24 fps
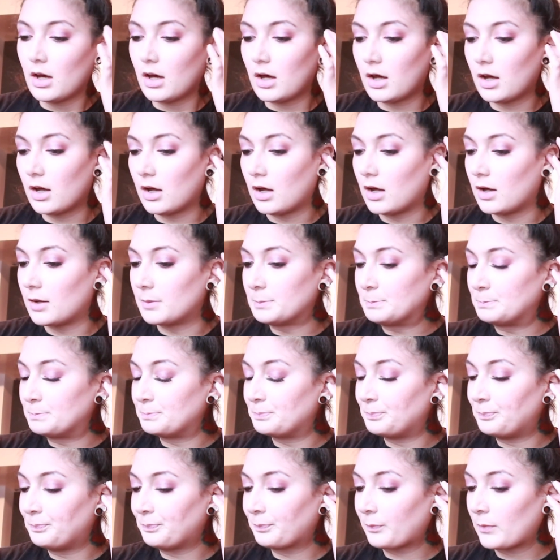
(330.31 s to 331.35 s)

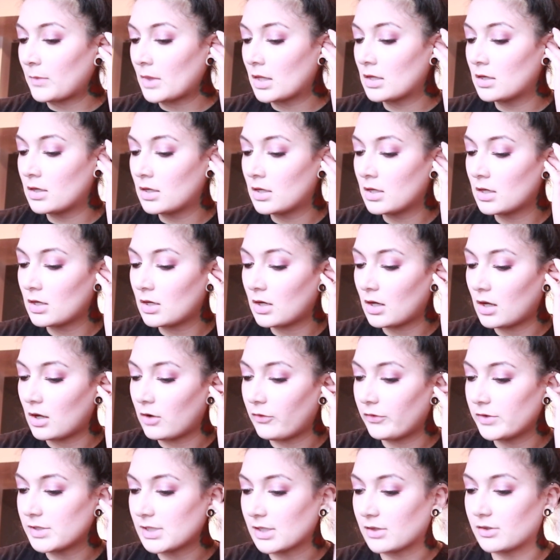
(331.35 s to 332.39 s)

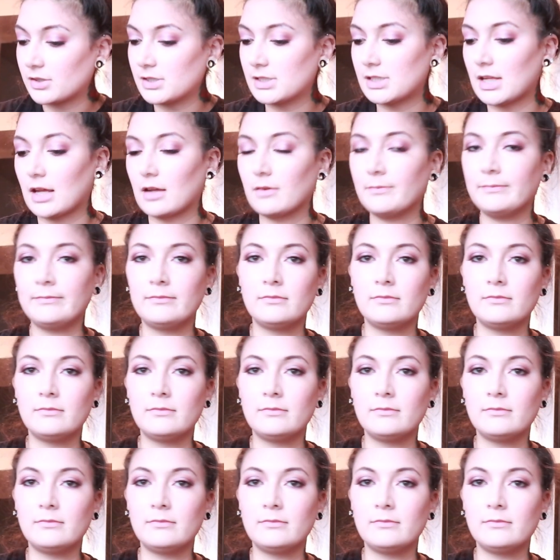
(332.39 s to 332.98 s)
What was I gonna say?